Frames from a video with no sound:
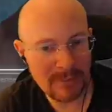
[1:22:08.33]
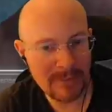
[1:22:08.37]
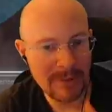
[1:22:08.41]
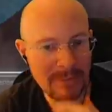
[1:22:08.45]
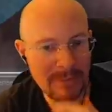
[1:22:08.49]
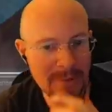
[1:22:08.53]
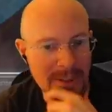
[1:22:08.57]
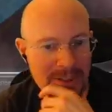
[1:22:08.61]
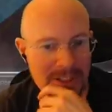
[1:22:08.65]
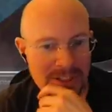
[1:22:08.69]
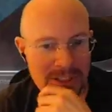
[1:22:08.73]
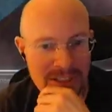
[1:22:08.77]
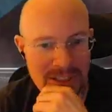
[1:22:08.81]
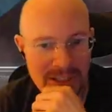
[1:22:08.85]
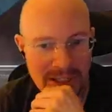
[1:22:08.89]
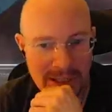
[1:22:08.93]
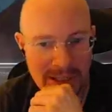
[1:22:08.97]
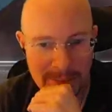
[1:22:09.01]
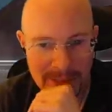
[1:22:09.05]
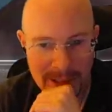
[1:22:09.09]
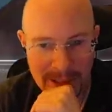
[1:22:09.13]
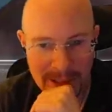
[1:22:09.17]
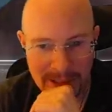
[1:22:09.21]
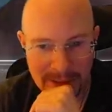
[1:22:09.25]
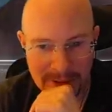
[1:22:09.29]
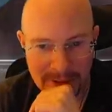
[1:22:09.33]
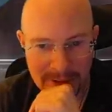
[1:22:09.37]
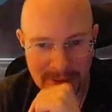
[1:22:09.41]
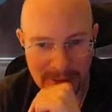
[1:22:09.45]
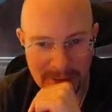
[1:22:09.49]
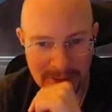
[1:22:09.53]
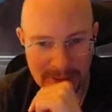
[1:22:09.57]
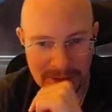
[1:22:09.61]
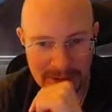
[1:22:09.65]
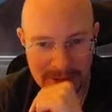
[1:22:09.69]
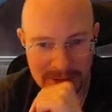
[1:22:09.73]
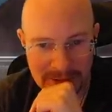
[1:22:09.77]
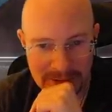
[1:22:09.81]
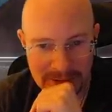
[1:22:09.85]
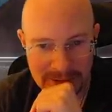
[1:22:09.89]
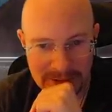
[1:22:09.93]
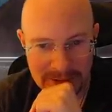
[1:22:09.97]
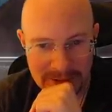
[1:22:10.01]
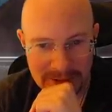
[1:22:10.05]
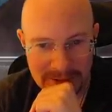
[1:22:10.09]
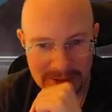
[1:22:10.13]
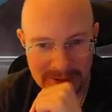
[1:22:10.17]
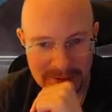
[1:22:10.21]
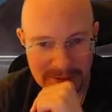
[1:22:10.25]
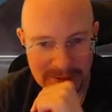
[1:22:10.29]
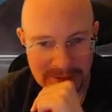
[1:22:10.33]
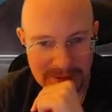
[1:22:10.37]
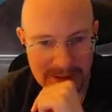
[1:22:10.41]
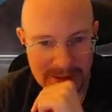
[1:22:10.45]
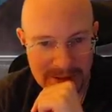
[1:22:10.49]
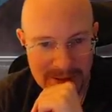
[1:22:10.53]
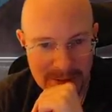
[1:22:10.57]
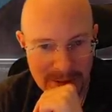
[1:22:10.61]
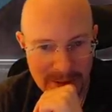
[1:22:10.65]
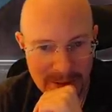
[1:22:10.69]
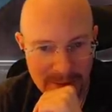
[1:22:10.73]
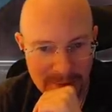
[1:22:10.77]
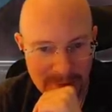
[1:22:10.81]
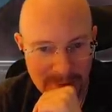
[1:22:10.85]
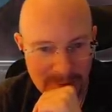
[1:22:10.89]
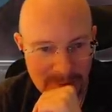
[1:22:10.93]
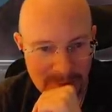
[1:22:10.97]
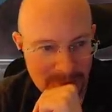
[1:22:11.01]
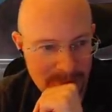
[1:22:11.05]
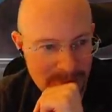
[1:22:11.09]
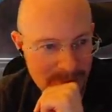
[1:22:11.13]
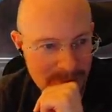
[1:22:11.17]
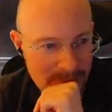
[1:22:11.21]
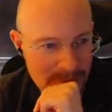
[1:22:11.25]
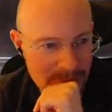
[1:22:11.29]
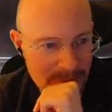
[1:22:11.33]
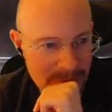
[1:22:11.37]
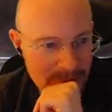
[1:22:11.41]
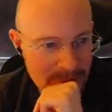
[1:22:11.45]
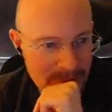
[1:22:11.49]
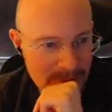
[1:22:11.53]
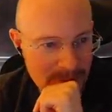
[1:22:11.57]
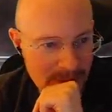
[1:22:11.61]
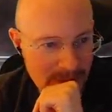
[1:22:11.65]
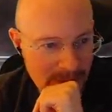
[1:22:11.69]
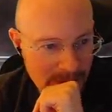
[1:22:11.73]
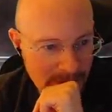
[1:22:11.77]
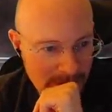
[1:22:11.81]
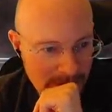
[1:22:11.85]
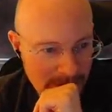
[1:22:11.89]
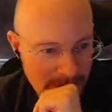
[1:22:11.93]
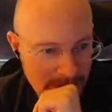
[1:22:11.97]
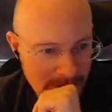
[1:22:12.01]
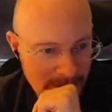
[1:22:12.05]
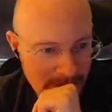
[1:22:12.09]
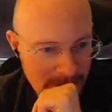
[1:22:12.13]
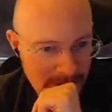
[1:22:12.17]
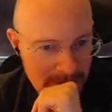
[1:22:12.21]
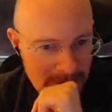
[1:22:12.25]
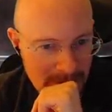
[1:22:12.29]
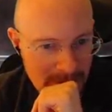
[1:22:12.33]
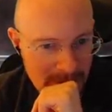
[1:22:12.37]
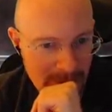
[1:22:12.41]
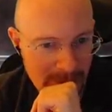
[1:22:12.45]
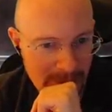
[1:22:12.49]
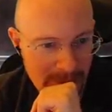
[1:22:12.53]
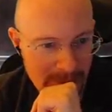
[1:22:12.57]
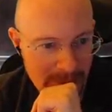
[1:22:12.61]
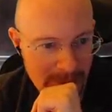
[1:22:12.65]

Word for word: med bay just got me that crew. Sweet. Uh, you are a